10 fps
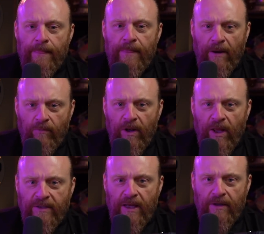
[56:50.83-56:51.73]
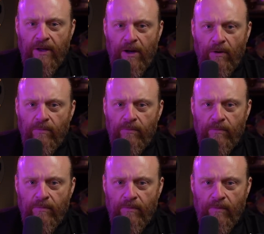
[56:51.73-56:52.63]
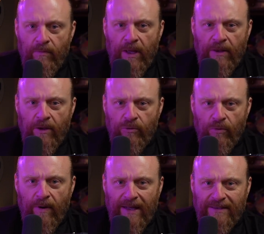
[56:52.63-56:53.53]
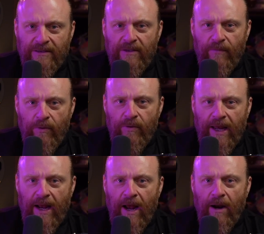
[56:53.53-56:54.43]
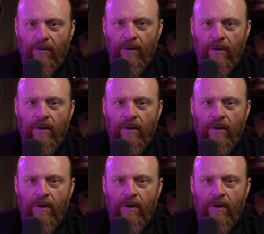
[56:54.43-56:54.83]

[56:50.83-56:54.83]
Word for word: they realized that you know in the true essence of who they are